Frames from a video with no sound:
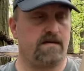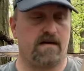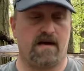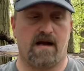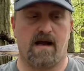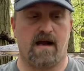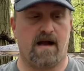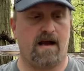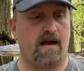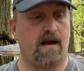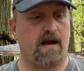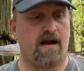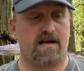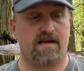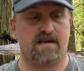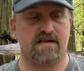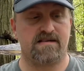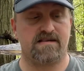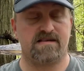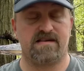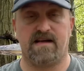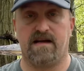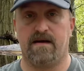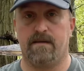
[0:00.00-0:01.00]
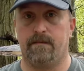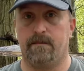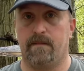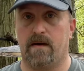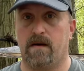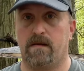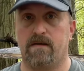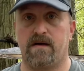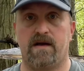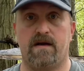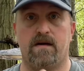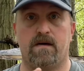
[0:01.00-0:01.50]
I could see it
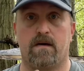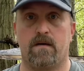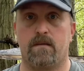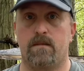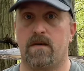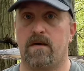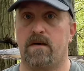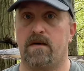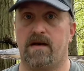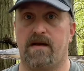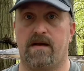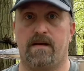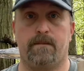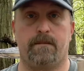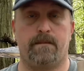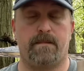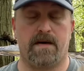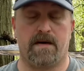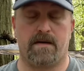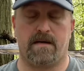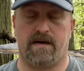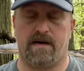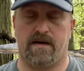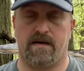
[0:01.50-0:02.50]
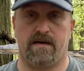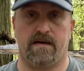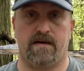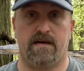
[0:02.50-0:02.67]
melting or burning, period.